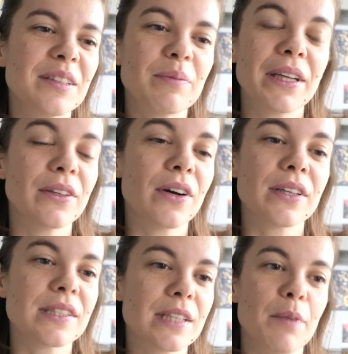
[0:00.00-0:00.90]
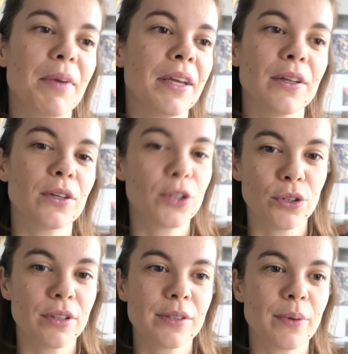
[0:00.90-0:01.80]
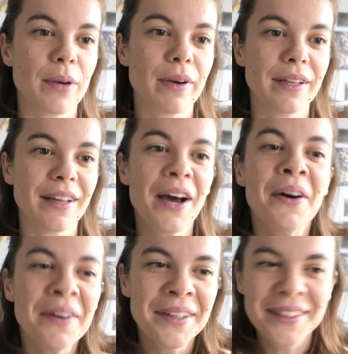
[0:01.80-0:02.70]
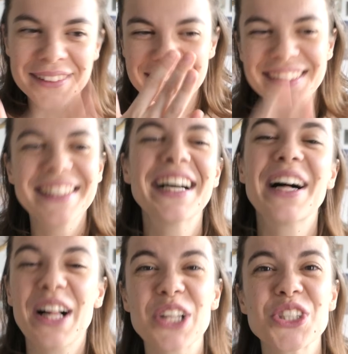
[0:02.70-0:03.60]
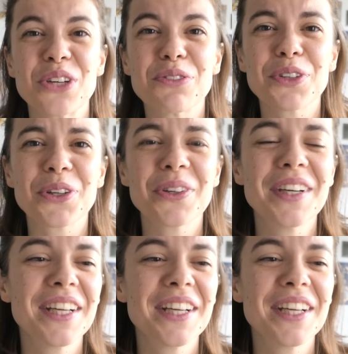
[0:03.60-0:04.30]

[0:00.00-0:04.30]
My dog is sleeping in the cutest way right now. I'll share a photo.